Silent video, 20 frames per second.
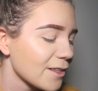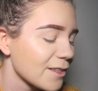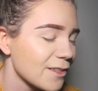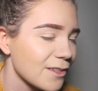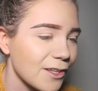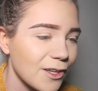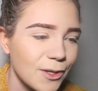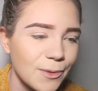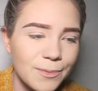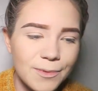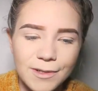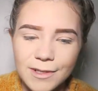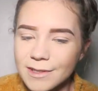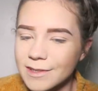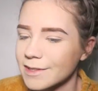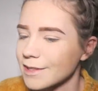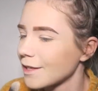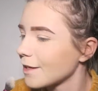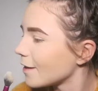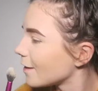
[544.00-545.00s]
it's so
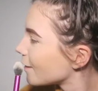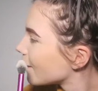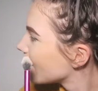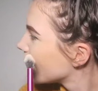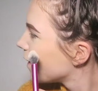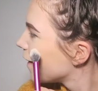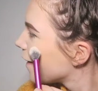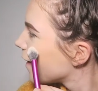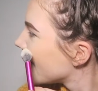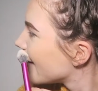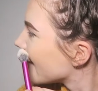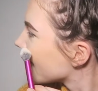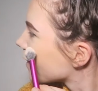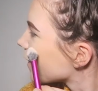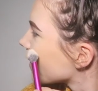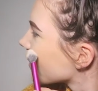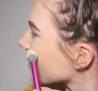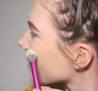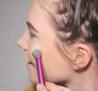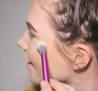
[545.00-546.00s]
pretty.
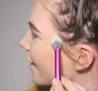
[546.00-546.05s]
And then